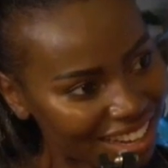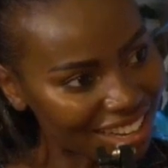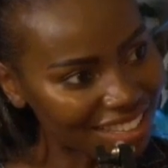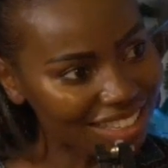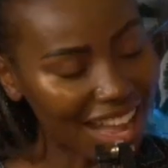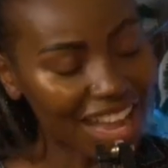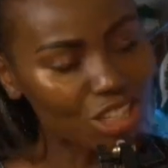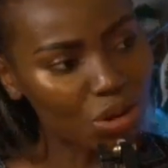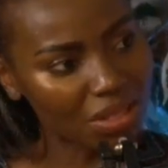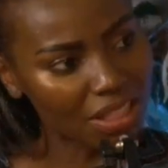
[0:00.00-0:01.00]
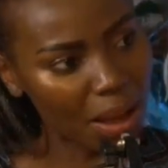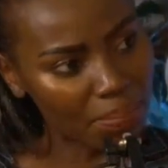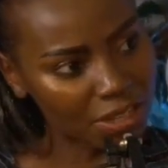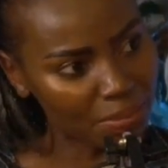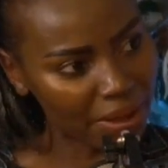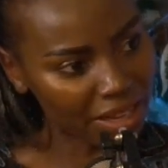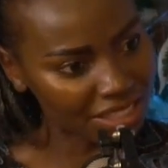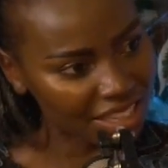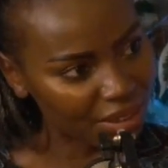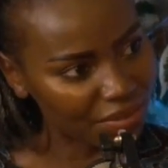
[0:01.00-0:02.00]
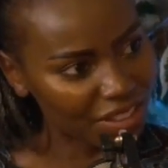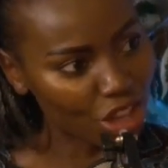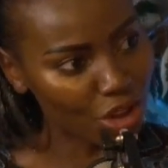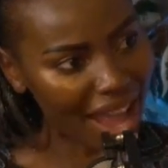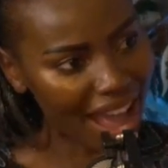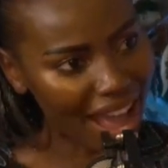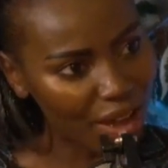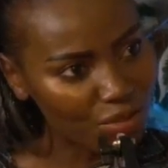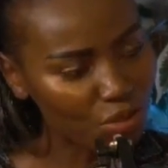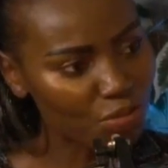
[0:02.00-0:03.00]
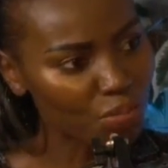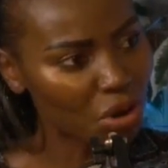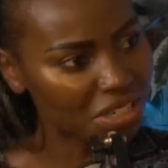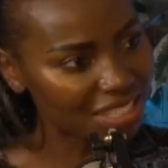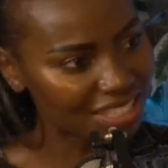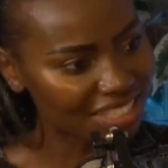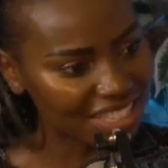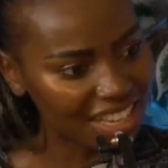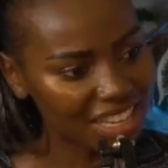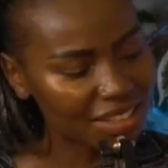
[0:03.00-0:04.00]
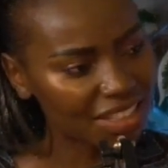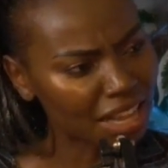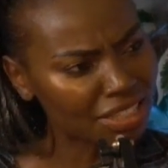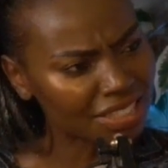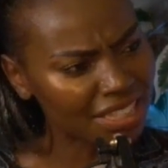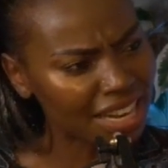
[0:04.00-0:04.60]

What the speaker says: England that has got that perspective that you have of modesty, and that's